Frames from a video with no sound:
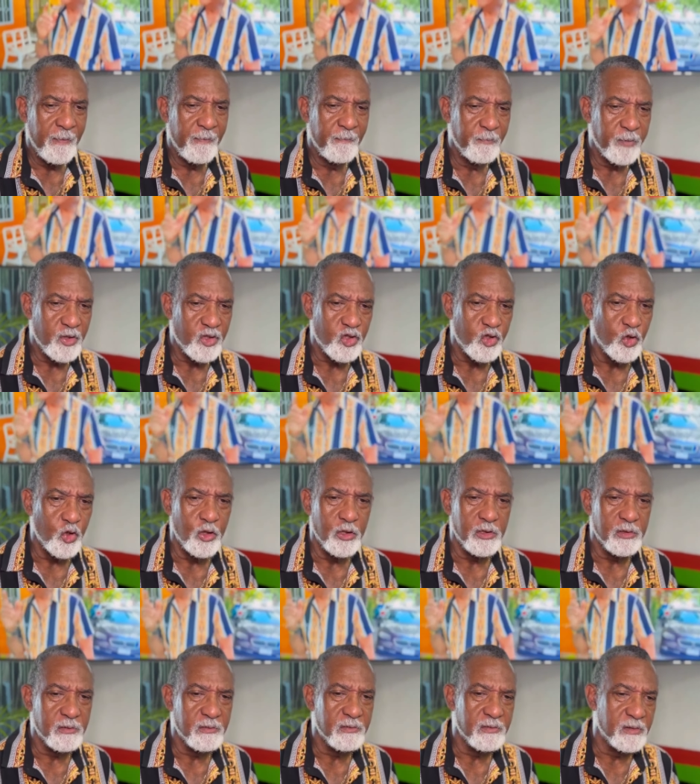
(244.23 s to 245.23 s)
Patrol
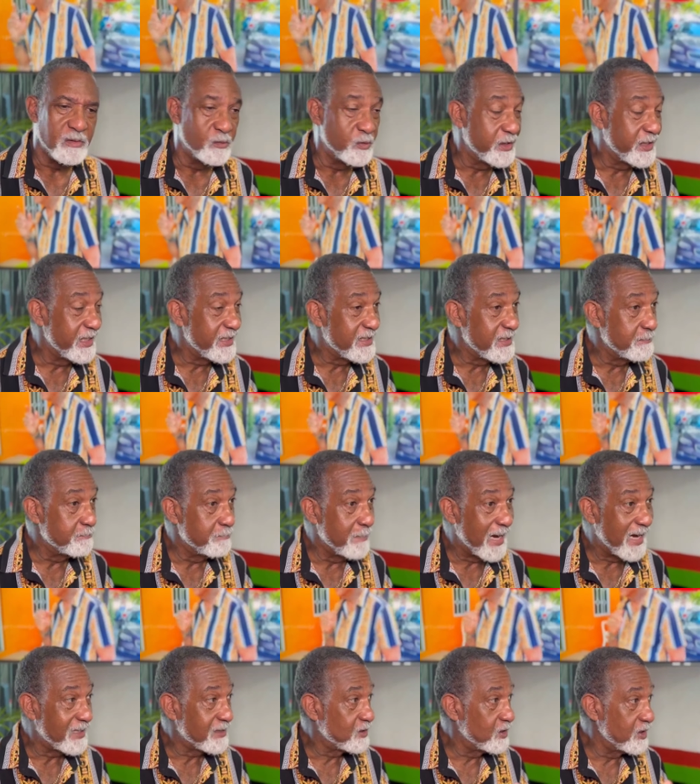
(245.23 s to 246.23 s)
were getting
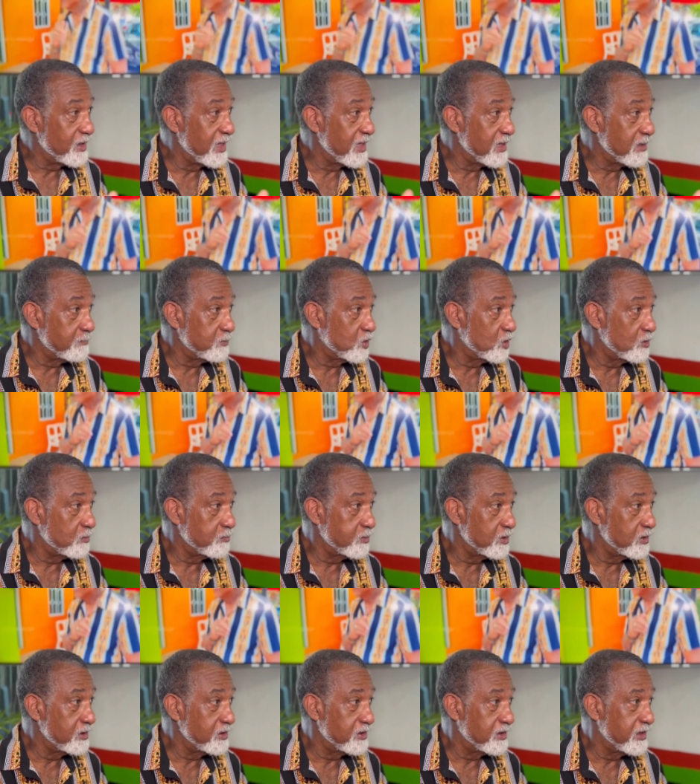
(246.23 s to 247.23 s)
back to Denham Town
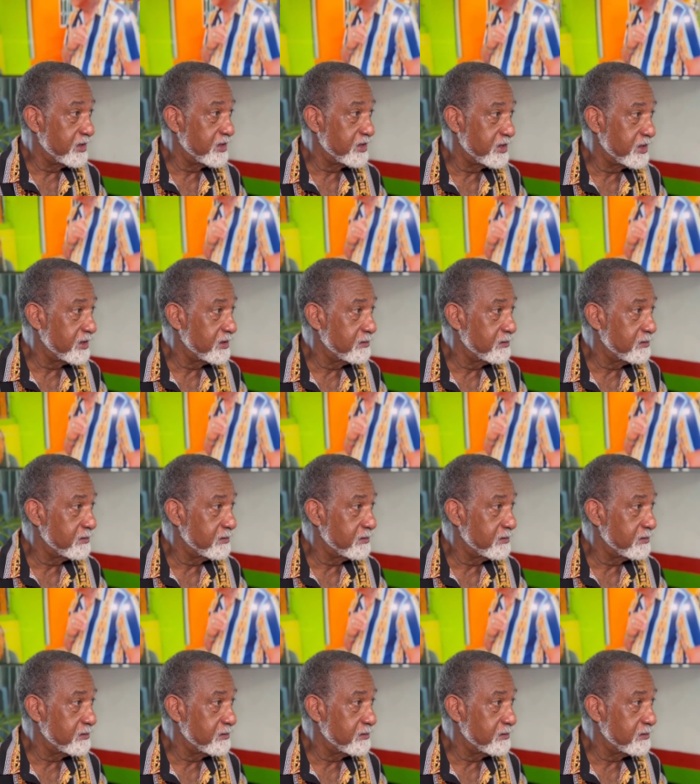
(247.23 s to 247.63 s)
Police Station.